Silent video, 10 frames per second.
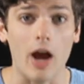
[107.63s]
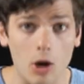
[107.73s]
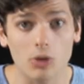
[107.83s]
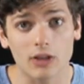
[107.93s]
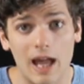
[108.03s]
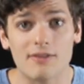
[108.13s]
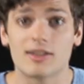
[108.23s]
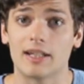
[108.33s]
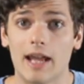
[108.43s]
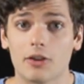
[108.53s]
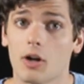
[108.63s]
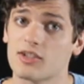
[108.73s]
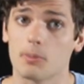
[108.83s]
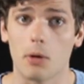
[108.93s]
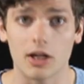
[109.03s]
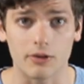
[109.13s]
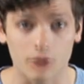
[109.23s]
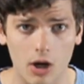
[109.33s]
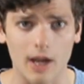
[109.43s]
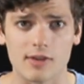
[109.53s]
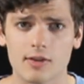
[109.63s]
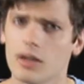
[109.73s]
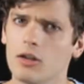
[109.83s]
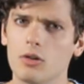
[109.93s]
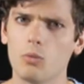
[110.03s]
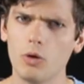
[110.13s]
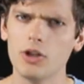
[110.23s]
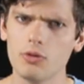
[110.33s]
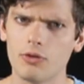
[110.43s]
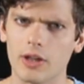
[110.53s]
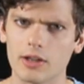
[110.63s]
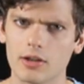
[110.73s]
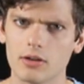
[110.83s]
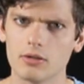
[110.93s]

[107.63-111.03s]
our lives together as the body of Christ? What do you think?